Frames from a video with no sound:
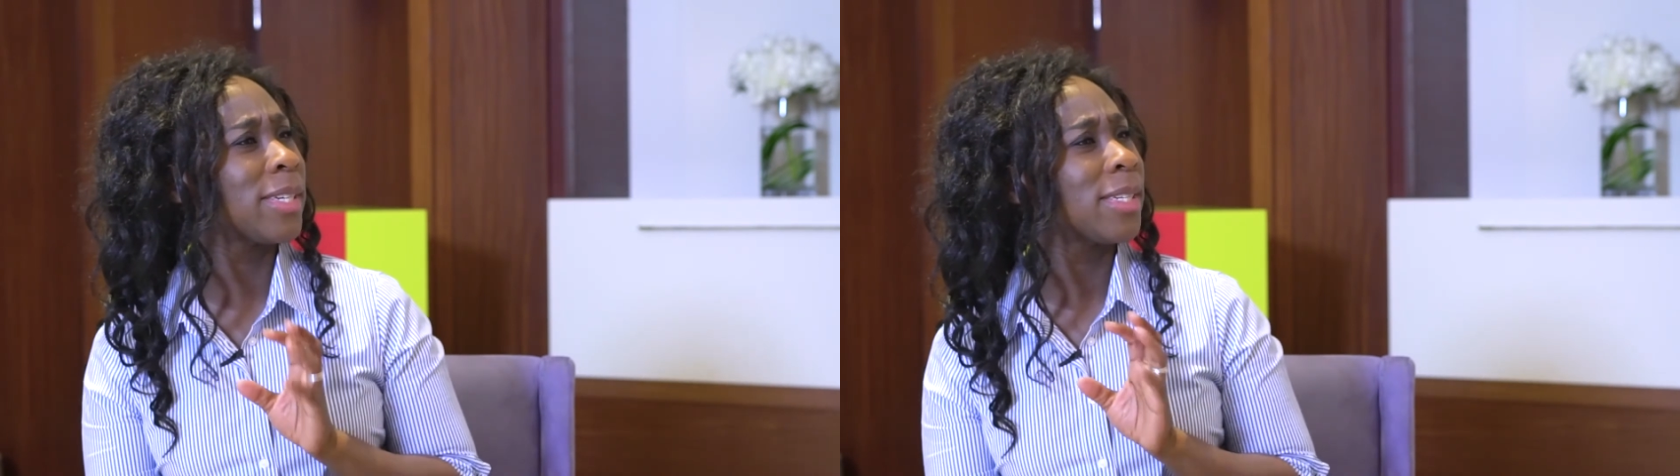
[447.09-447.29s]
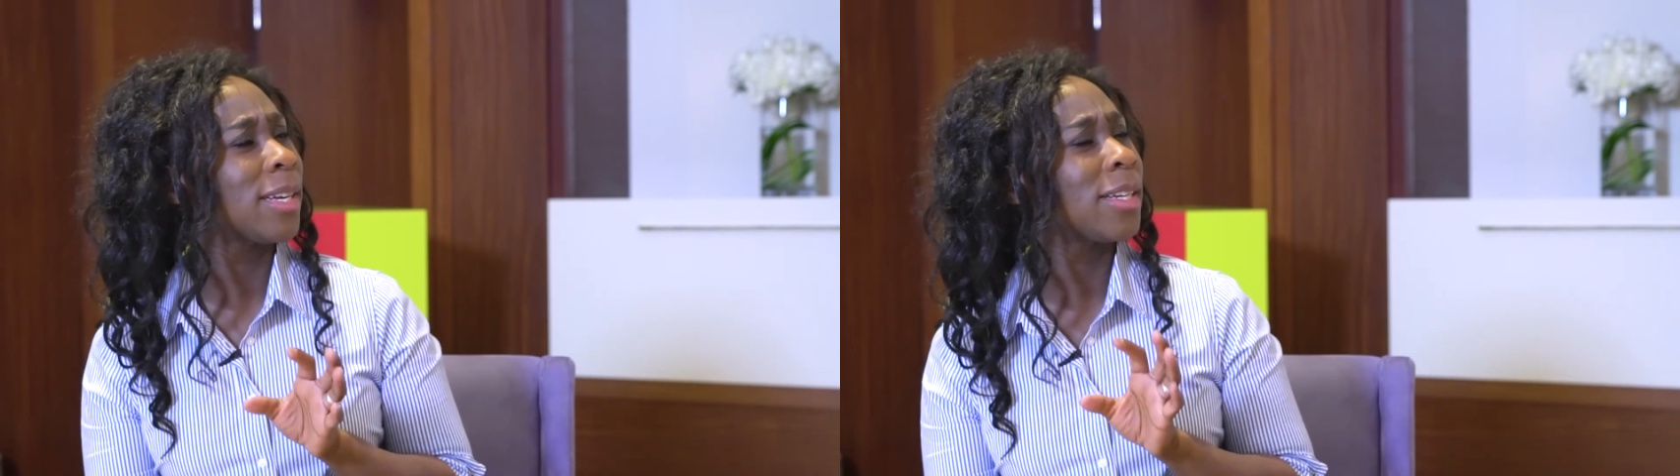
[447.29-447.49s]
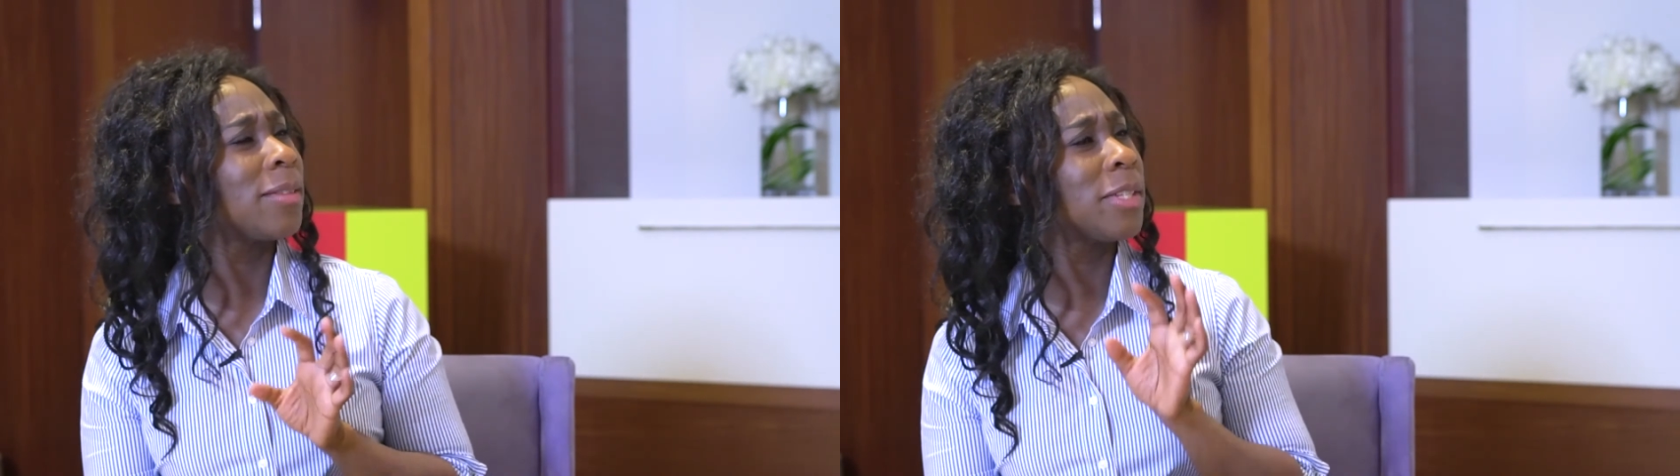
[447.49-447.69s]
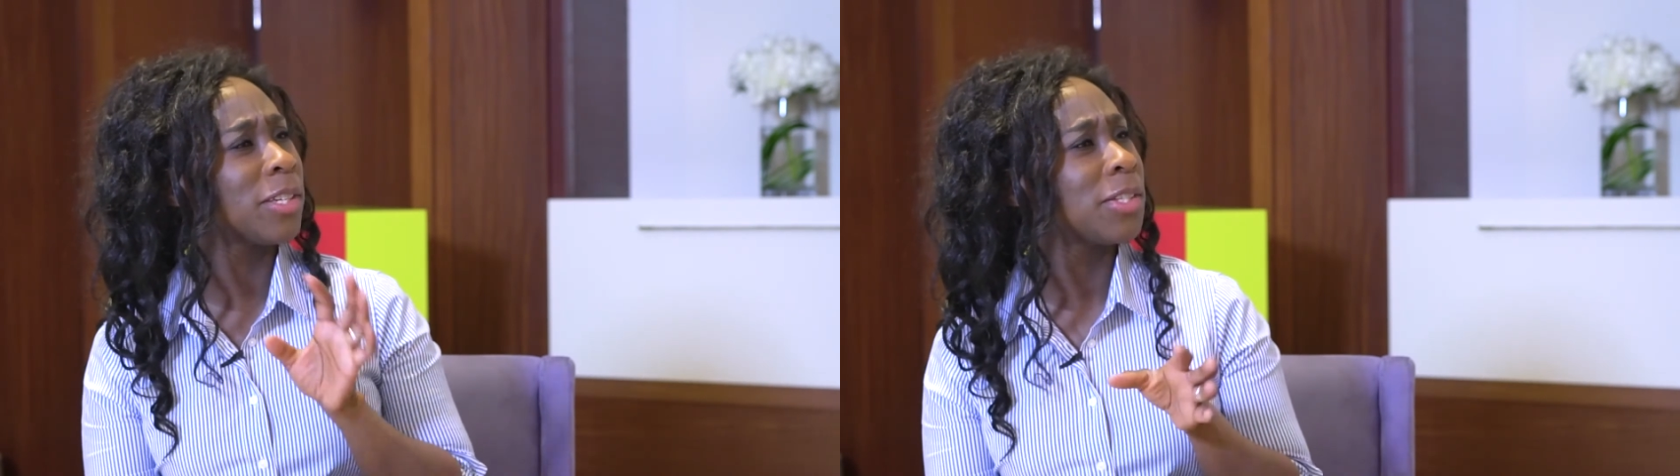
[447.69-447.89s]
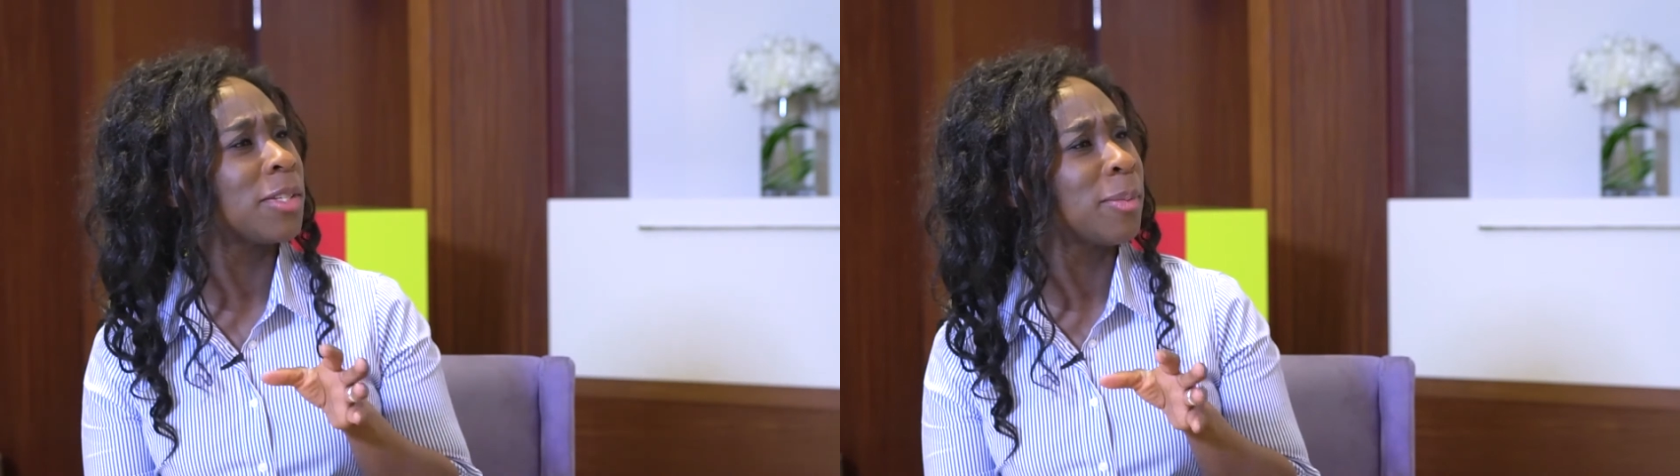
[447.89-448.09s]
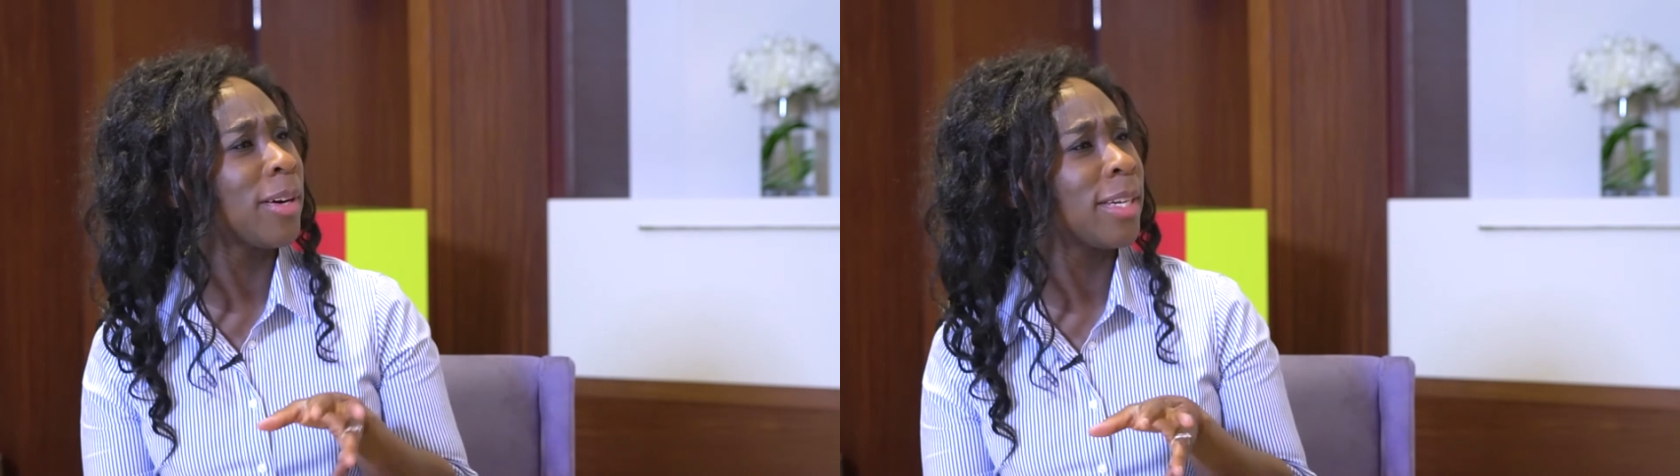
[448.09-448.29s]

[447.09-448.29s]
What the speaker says: It kind of touches upon